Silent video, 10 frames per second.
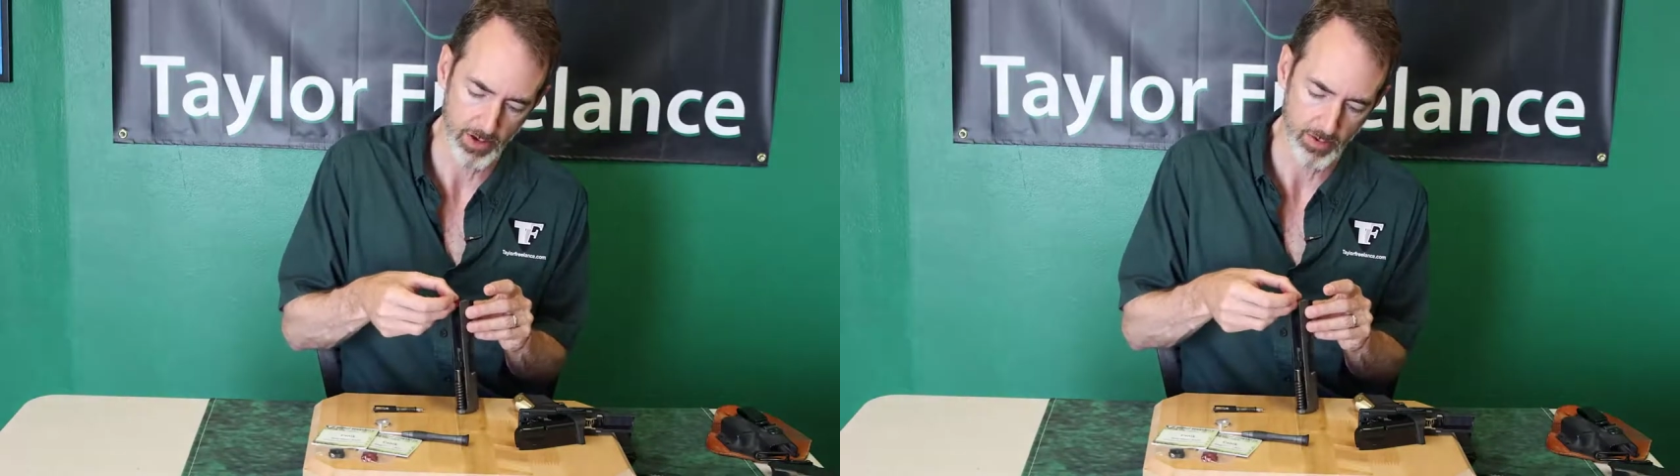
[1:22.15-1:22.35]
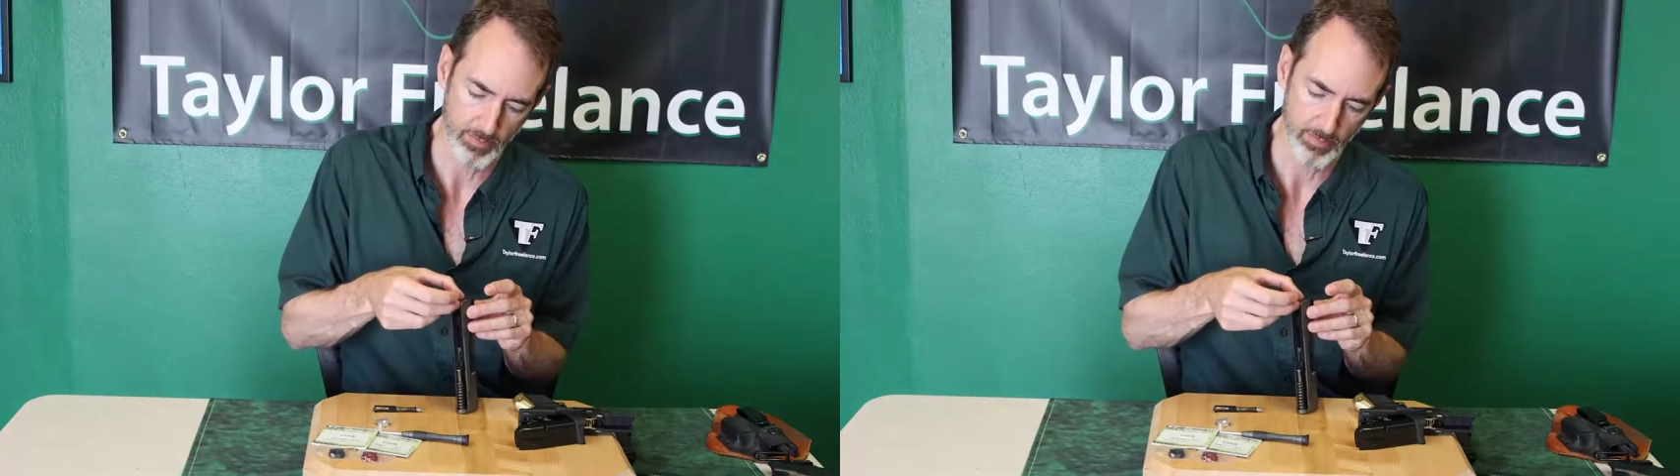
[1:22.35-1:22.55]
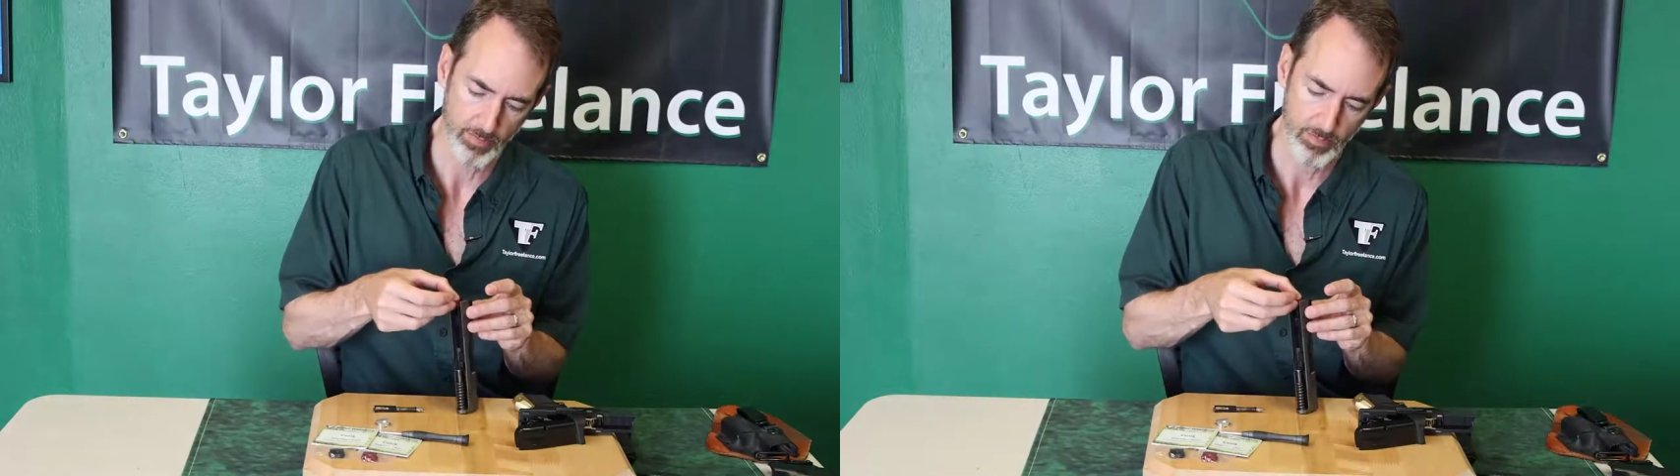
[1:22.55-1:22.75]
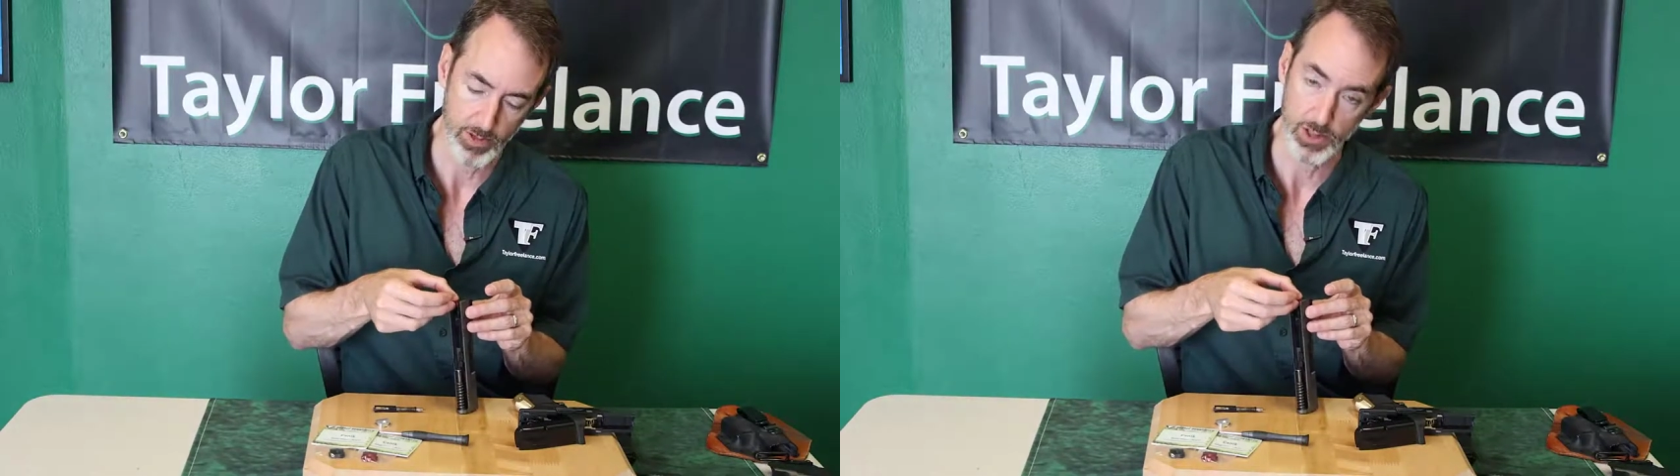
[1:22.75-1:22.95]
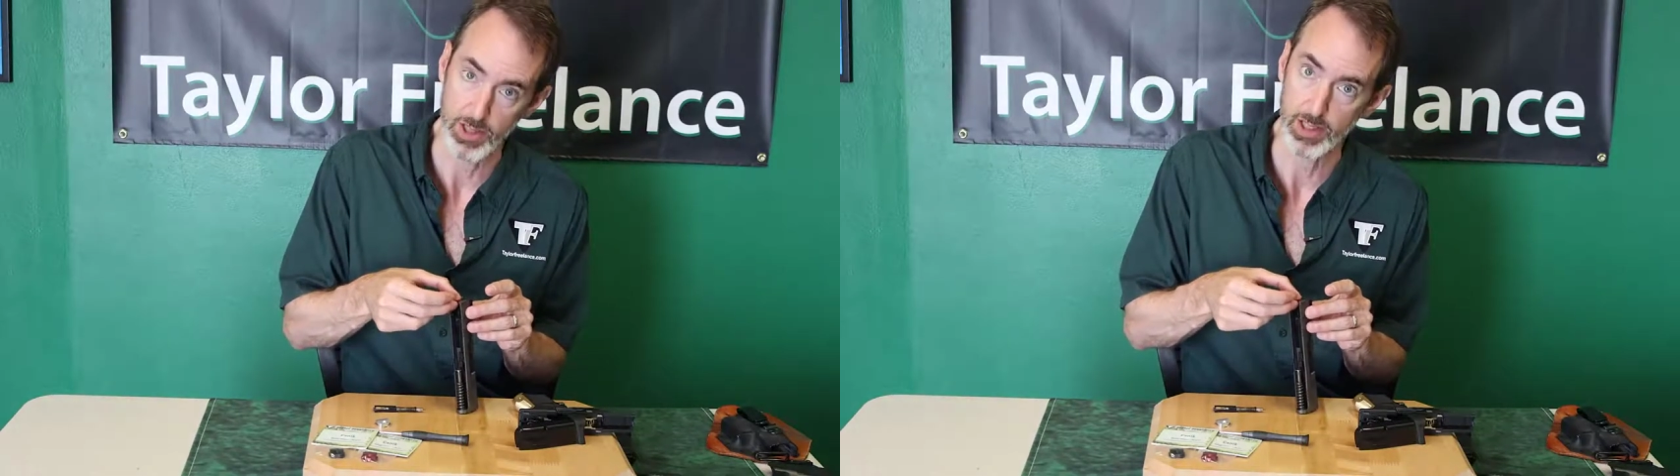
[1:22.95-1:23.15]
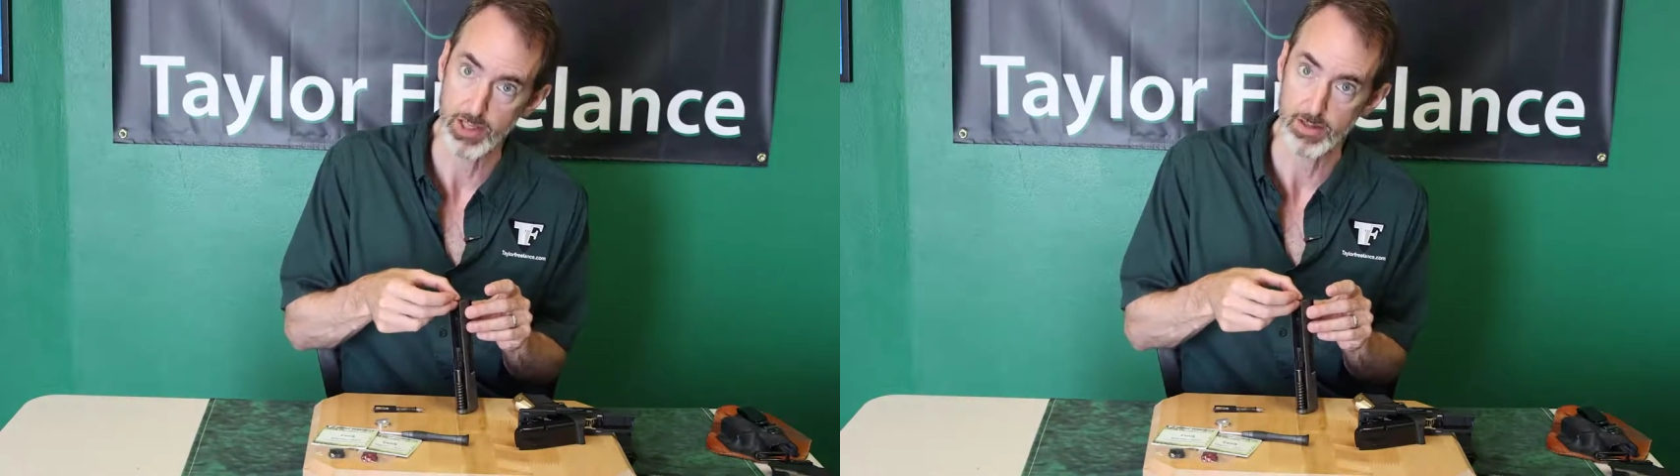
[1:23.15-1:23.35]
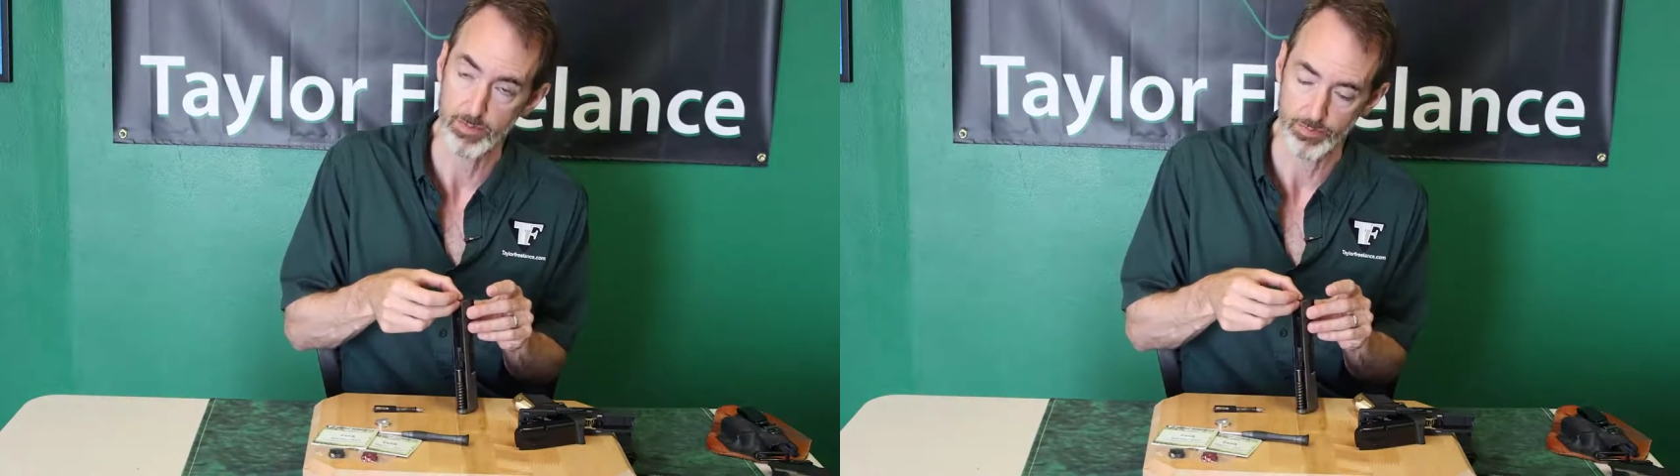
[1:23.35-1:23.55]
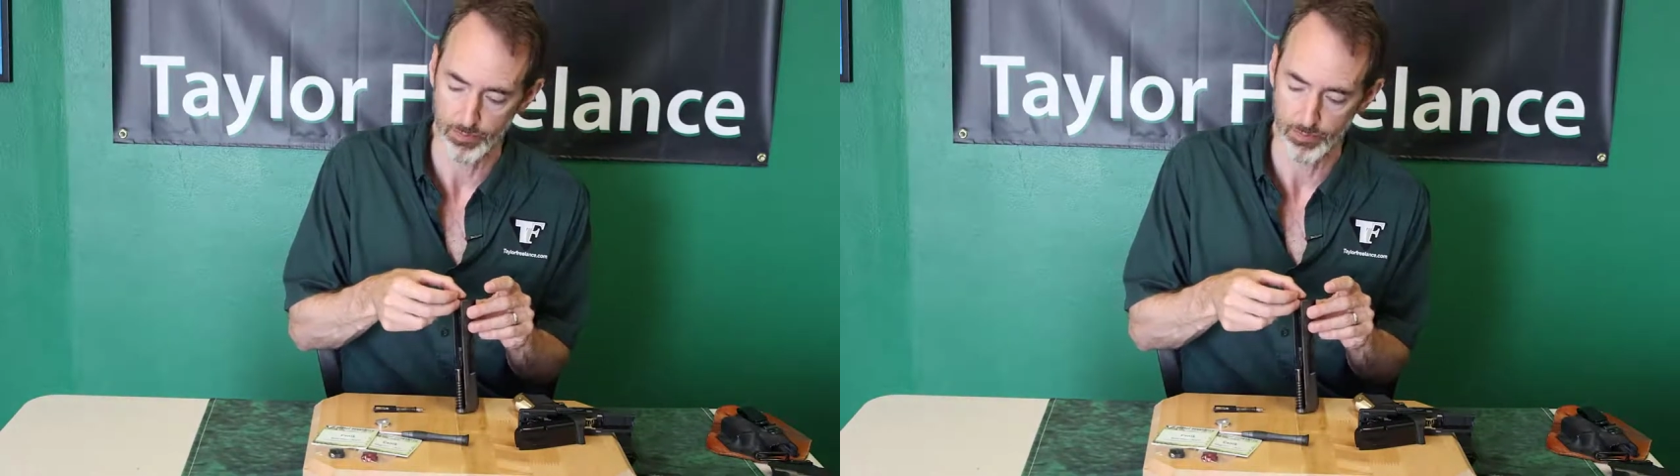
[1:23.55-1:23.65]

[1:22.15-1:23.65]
there just like this.